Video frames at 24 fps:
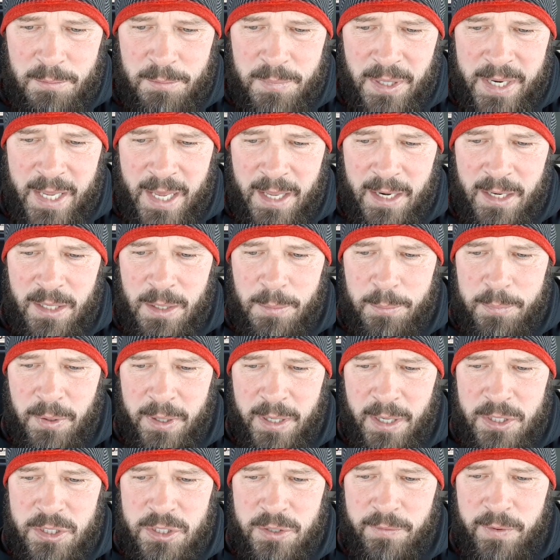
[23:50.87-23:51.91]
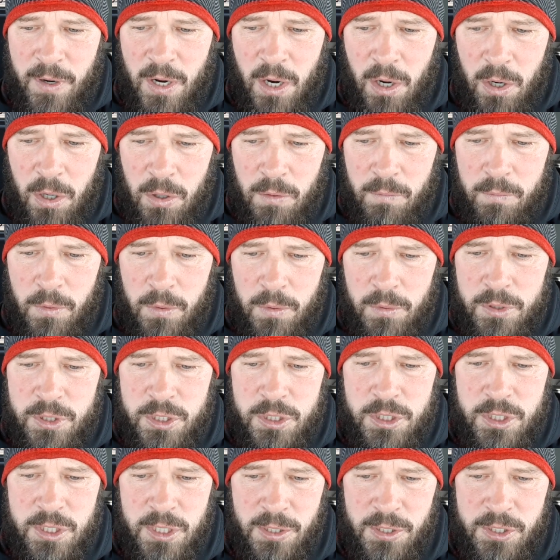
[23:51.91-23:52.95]
But out of the branch of her roots
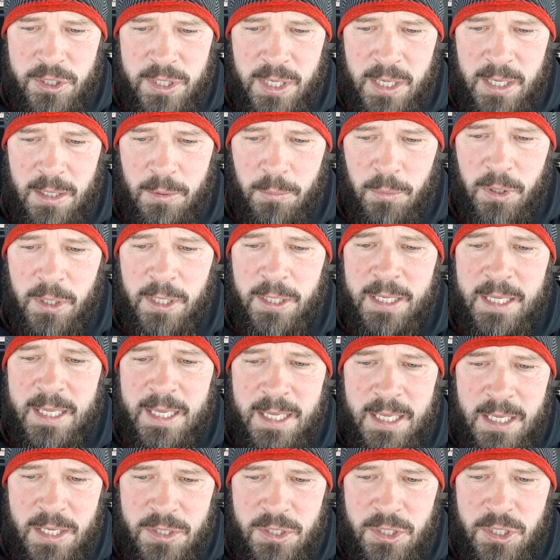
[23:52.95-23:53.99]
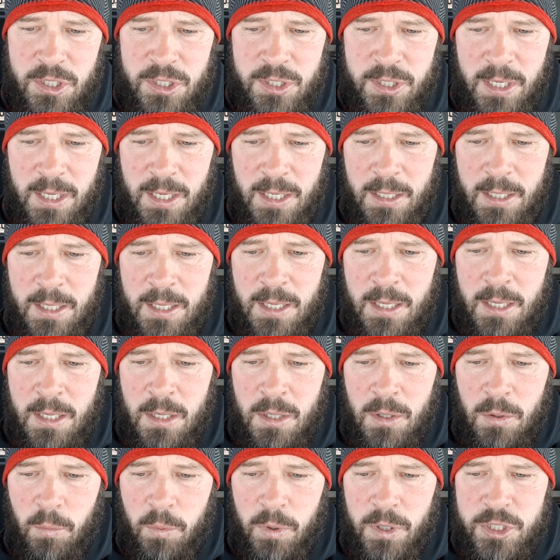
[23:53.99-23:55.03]
shall stand up one in his estate,
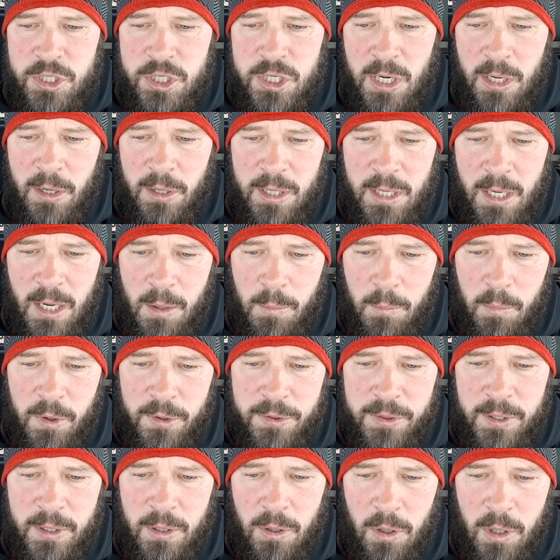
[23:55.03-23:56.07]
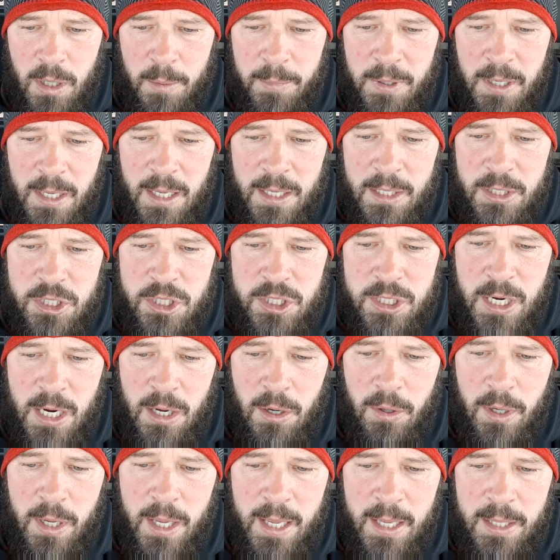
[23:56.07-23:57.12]
which shall come with an army, and
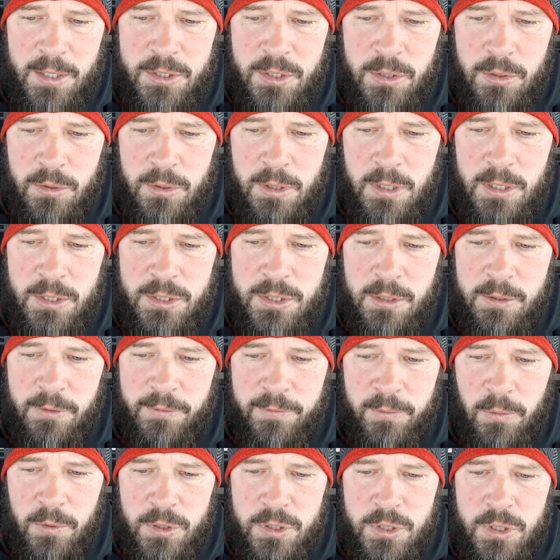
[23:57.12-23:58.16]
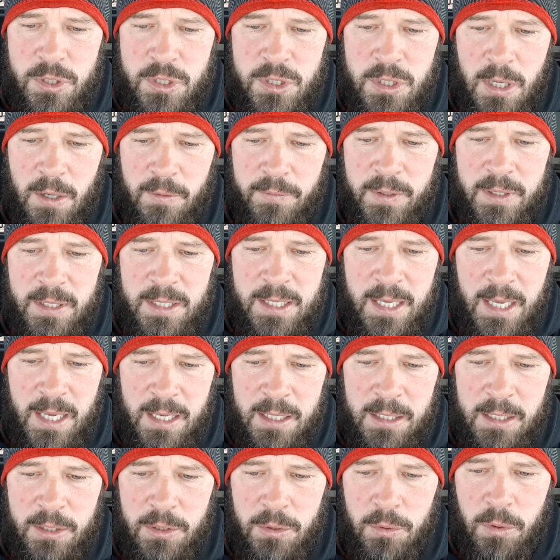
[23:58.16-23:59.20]
shall enter into the fortress of the
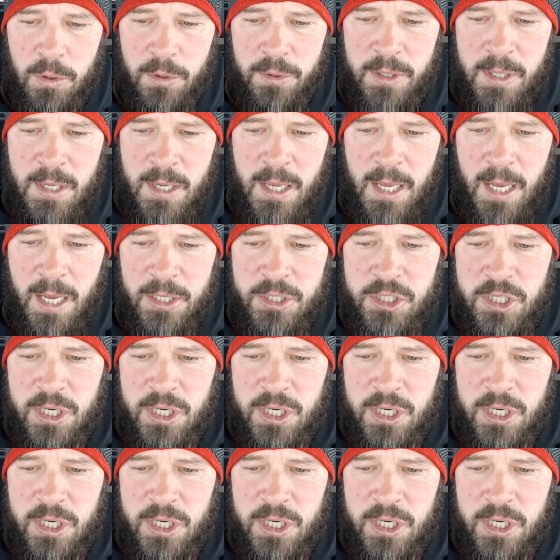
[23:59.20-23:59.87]
king of the north, and